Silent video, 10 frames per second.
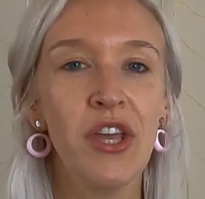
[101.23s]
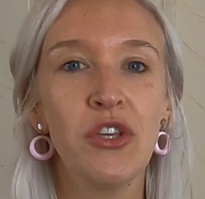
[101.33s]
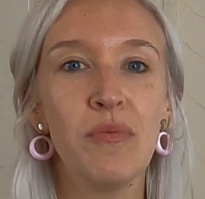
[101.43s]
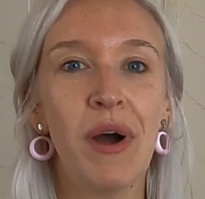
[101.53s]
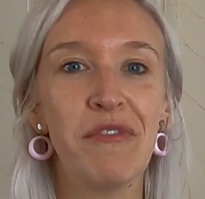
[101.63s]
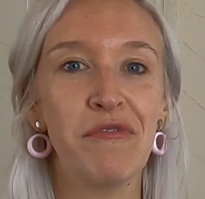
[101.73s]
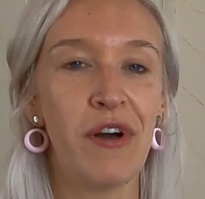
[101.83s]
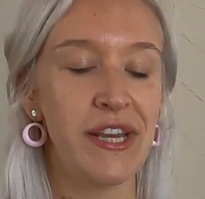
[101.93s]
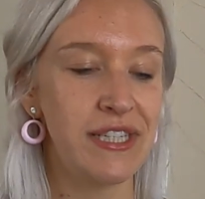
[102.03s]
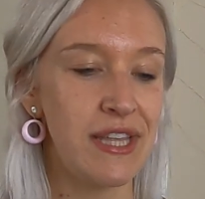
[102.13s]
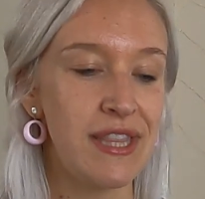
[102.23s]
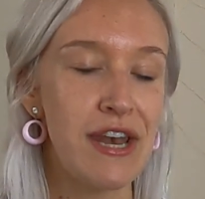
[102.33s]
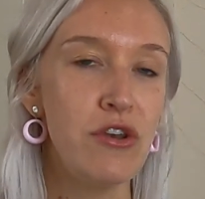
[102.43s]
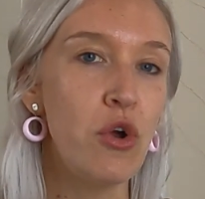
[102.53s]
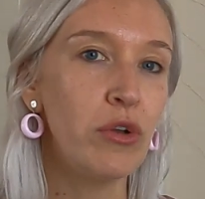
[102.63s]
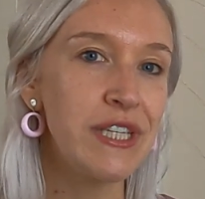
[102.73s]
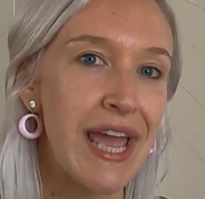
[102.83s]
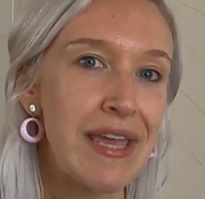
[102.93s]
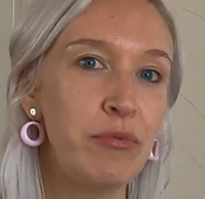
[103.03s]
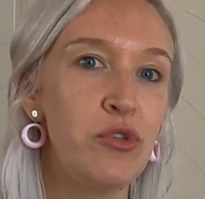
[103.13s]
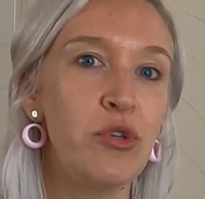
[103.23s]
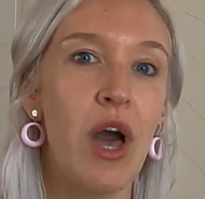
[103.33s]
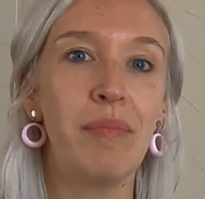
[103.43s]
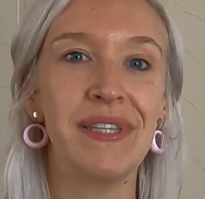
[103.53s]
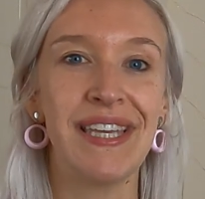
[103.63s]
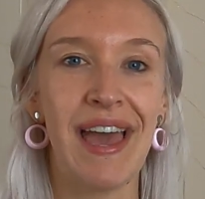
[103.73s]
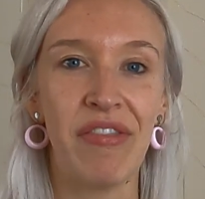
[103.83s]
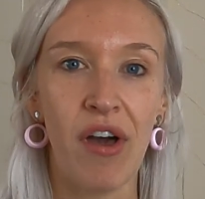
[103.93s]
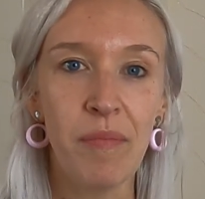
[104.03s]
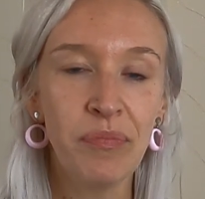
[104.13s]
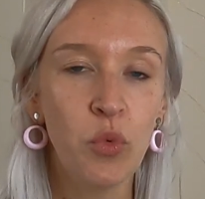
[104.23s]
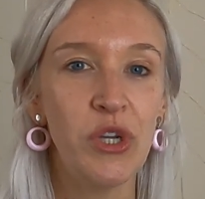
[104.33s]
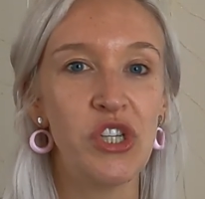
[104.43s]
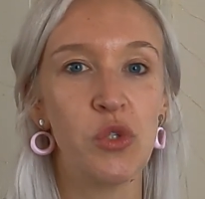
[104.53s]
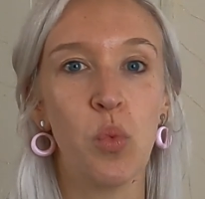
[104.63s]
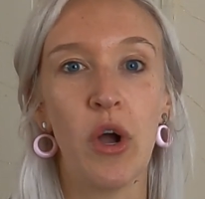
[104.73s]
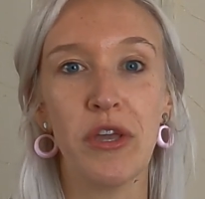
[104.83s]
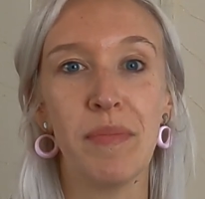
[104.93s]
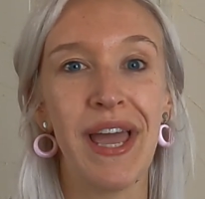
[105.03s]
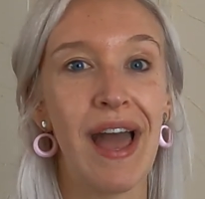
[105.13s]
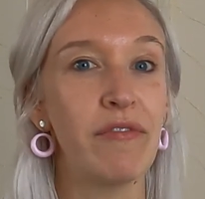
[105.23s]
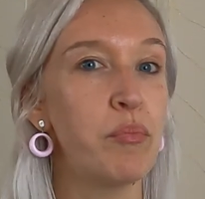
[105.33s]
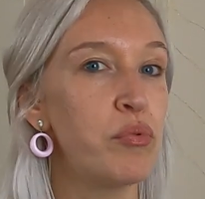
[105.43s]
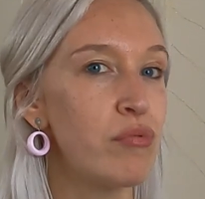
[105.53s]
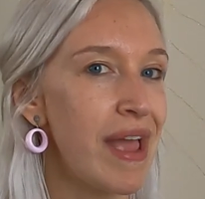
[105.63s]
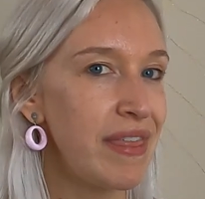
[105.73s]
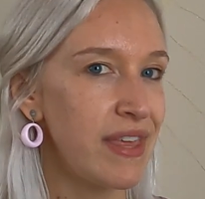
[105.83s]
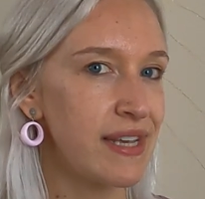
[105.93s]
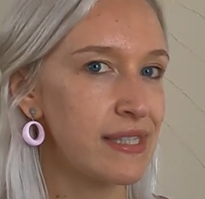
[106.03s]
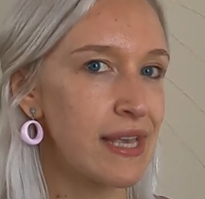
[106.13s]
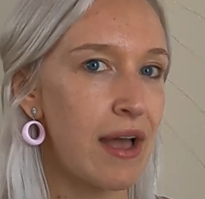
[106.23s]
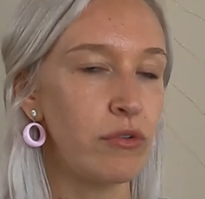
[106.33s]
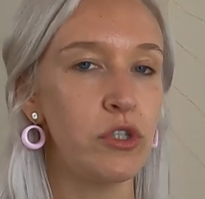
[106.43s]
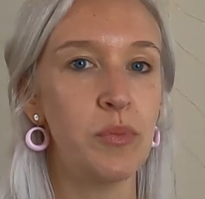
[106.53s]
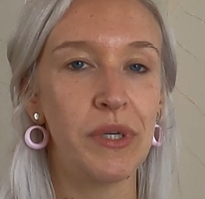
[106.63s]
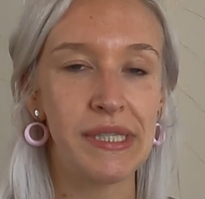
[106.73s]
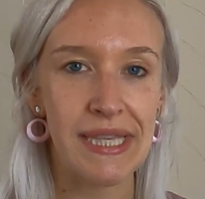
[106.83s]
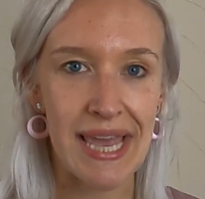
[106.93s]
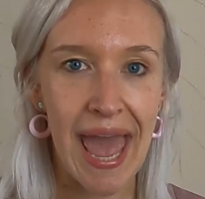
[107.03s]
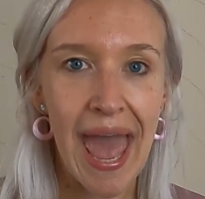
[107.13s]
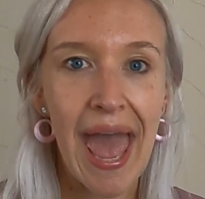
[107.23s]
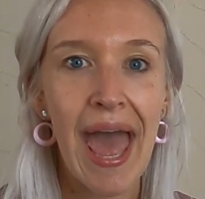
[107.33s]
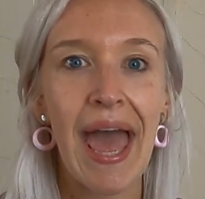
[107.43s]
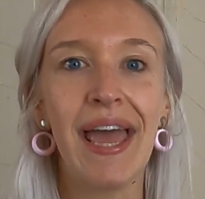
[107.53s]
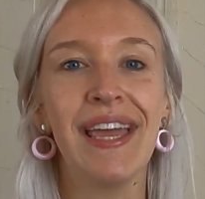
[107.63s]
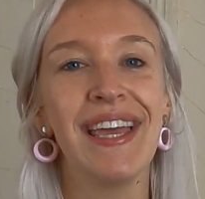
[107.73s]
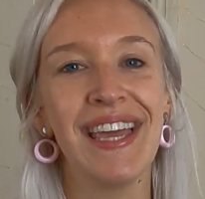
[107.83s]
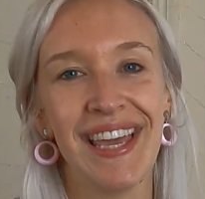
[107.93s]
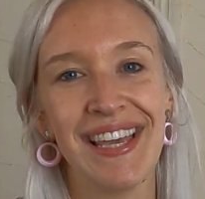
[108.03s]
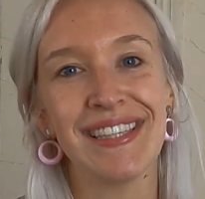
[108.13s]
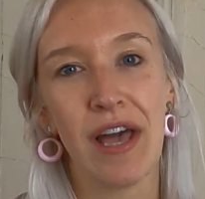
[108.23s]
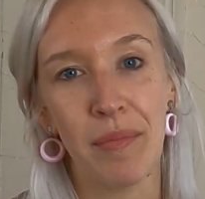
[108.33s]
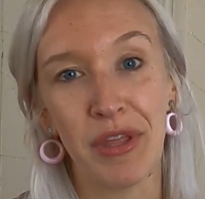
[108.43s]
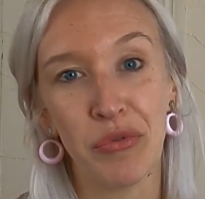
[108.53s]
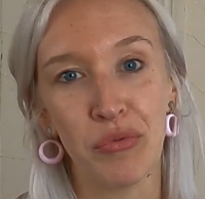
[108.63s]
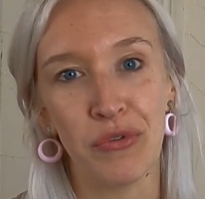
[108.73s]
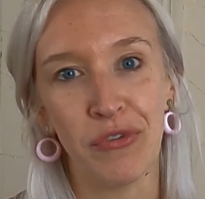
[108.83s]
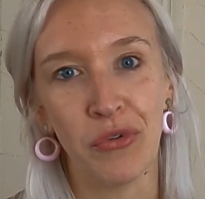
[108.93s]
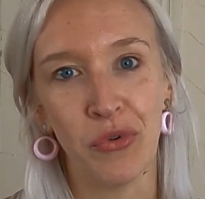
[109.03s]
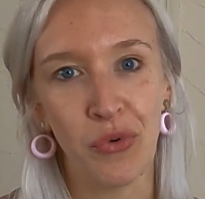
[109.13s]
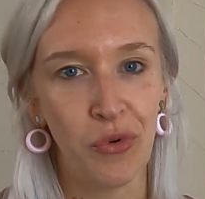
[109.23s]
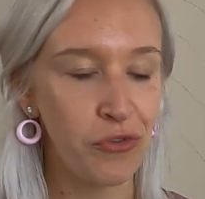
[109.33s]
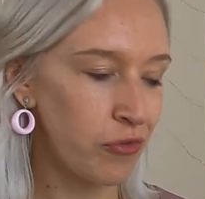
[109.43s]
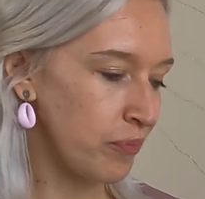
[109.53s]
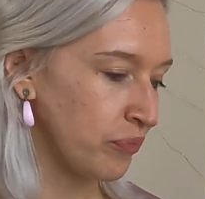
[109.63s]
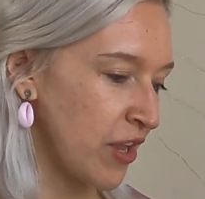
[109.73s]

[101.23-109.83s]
you might find that they're not able to come together, which is why you might have a breathier sound because the air is coming through the vocal cords.